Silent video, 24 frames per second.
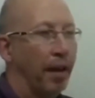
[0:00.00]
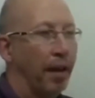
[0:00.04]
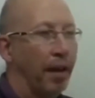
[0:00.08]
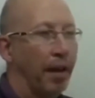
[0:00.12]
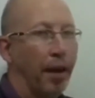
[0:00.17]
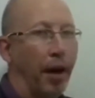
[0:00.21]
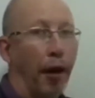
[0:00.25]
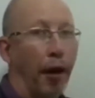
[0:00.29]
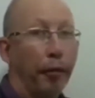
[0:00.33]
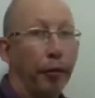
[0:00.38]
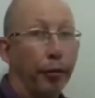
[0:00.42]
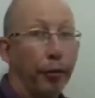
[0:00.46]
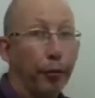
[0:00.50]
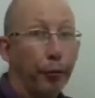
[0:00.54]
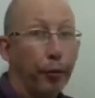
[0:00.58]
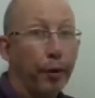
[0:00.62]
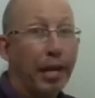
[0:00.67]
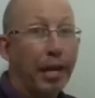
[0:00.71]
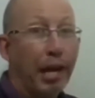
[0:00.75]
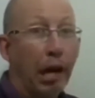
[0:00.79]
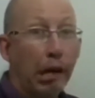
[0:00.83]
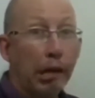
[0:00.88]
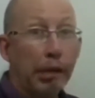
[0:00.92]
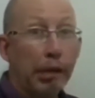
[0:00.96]

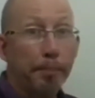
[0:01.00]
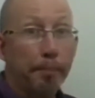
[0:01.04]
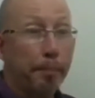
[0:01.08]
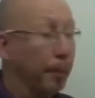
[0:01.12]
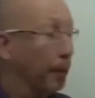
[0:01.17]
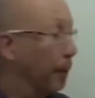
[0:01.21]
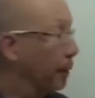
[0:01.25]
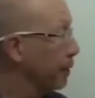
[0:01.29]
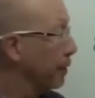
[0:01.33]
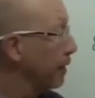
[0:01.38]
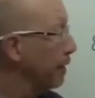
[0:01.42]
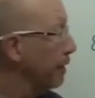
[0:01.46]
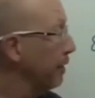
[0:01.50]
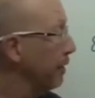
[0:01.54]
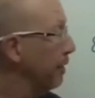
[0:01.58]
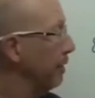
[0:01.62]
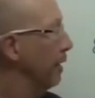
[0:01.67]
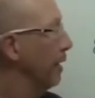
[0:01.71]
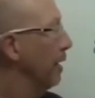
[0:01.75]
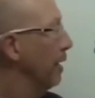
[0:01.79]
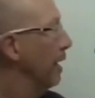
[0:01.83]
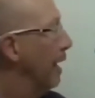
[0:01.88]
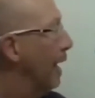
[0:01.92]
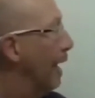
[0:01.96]
three-armed person?
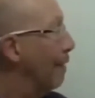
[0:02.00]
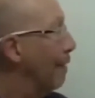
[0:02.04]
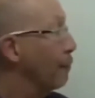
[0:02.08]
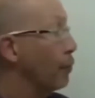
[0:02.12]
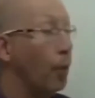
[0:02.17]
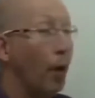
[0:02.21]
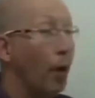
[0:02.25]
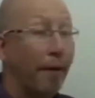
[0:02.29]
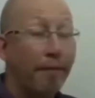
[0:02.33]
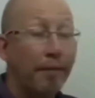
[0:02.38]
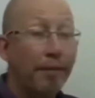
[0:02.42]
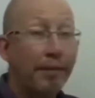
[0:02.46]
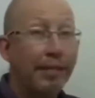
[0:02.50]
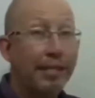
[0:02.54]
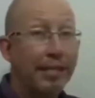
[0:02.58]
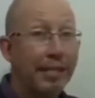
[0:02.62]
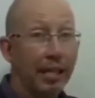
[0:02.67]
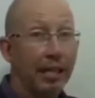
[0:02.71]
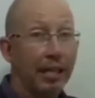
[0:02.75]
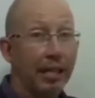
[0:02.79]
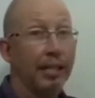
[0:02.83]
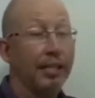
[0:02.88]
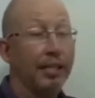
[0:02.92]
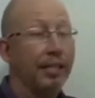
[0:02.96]
Have you ever
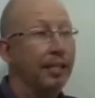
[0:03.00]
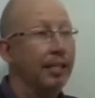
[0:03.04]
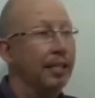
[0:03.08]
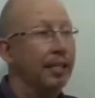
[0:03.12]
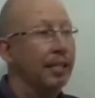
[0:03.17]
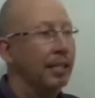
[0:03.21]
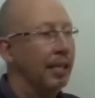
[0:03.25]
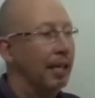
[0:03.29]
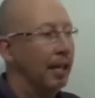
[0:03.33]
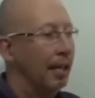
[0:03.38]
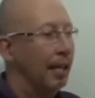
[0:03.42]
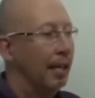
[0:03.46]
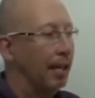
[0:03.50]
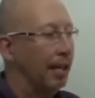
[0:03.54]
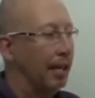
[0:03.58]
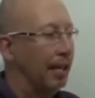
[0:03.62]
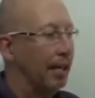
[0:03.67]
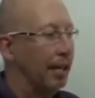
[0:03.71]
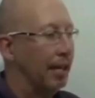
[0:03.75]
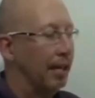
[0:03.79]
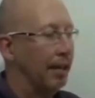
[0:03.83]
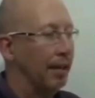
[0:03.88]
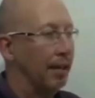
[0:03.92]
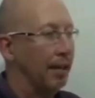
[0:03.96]
done
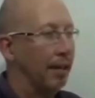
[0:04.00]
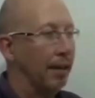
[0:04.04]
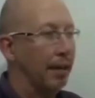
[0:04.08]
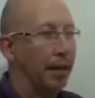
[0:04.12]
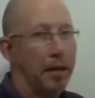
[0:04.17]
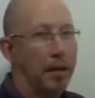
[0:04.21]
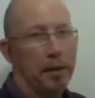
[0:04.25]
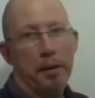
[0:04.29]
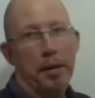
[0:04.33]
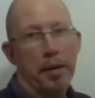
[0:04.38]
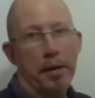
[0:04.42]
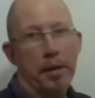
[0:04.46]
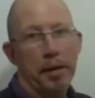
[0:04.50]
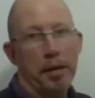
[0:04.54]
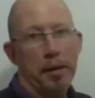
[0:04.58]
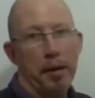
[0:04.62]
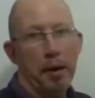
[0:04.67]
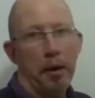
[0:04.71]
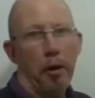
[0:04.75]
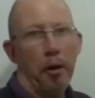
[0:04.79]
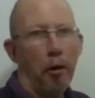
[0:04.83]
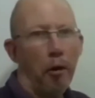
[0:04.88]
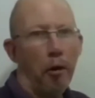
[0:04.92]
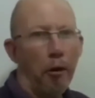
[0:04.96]
a
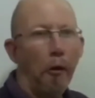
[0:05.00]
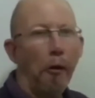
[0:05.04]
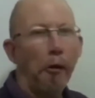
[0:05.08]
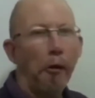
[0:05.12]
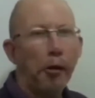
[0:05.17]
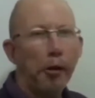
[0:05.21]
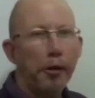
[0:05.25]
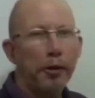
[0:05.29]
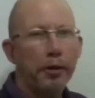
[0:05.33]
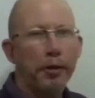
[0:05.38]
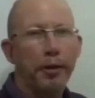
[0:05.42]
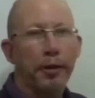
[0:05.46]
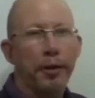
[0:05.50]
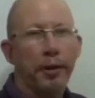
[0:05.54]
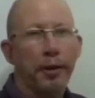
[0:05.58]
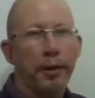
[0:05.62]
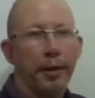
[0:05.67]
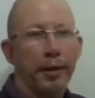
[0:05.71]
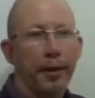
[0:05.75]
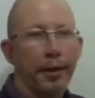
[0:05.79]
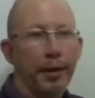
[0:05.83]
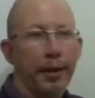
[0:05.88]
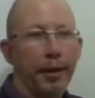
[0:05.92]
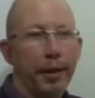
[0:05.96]
hard
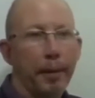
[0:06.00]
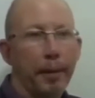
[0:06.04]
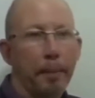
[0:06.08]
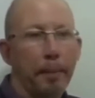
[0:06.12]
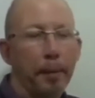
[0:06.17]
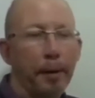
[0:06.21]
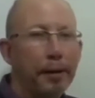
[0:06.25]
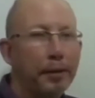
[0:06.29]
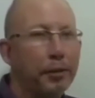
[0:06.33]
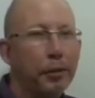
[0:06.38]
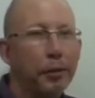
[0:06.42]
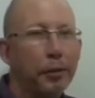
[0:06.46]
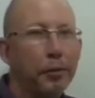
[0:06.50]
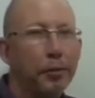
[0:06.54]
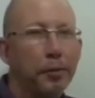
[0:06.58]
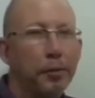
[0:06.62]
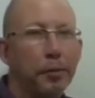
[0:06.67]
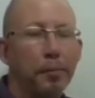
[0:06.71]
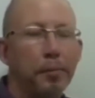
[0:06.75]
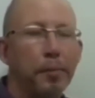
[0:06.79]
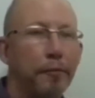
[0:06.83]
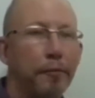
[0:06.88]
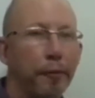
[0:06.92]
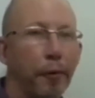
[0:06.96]
puzzle
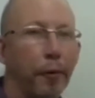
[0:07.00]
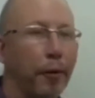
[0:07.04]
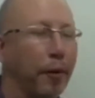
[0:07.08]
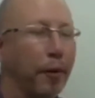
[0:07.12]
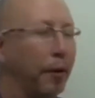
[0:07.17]
before?